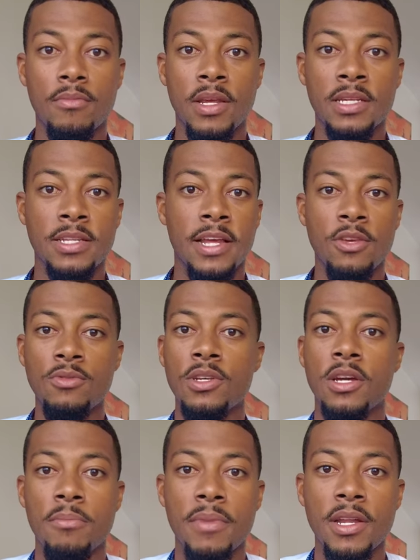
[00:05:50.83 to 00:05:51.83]
It's like you
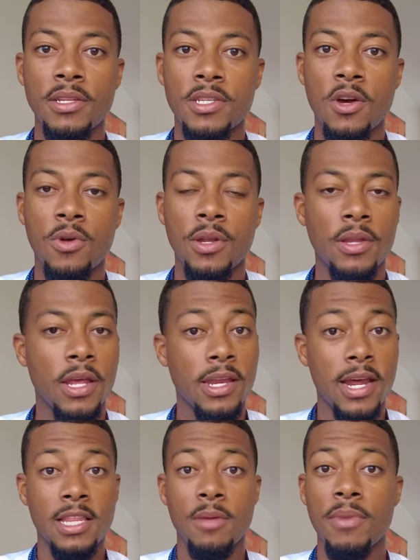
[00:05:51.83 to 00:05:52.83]
took a melatonin, and
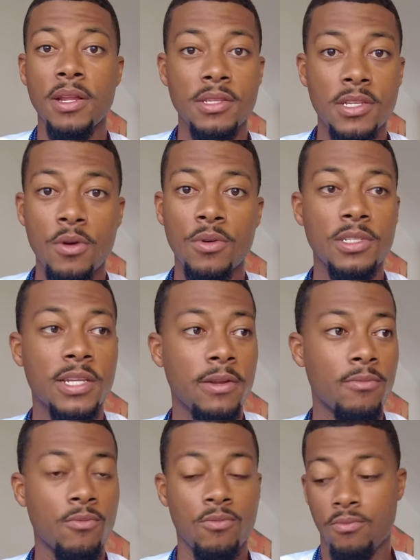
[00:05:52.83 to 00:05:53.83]
not the melatonins
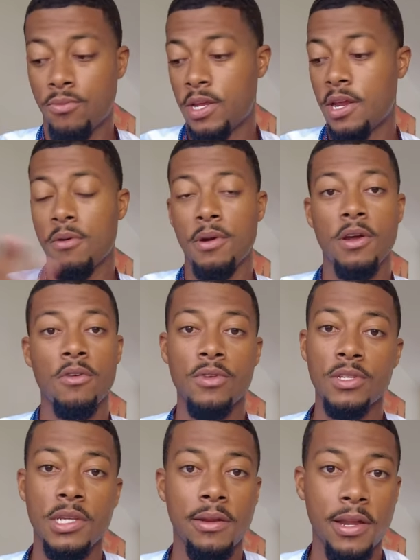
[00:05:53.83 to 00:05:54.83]
that carry over
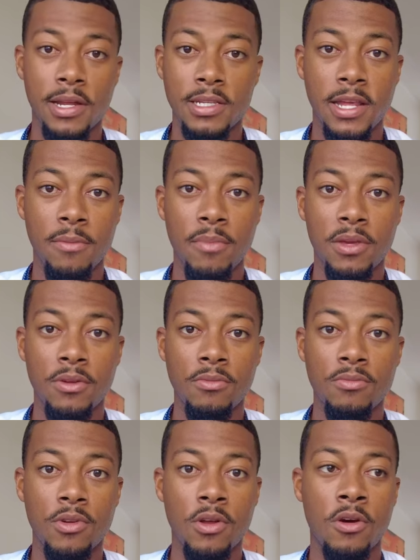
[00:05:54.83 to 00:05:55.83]
into the next day and make
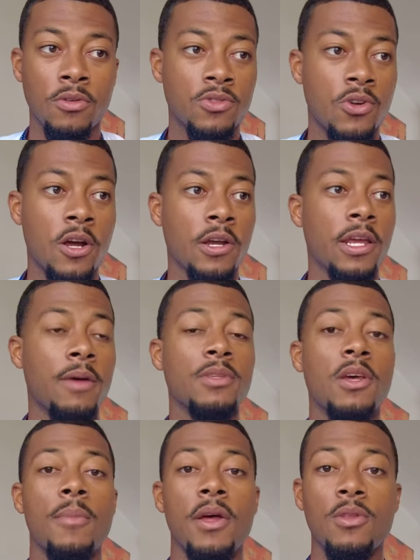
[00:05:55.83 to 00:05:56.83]
you all groggy. I'm
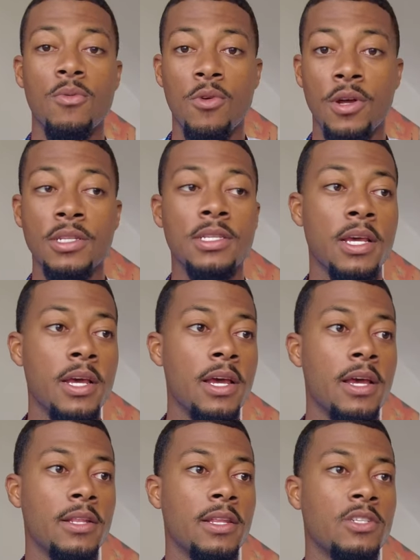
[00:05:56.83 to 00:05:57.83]
talking about the ones
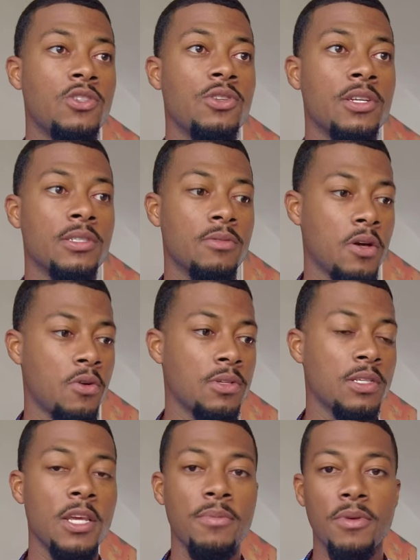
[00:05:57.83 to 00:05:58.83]
that you just go to
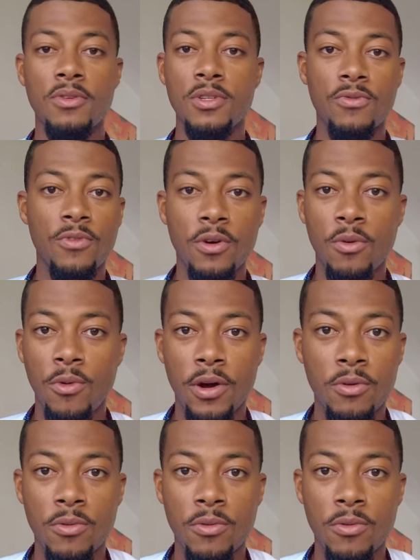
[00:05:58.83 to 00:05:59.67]
sleep and you just feel well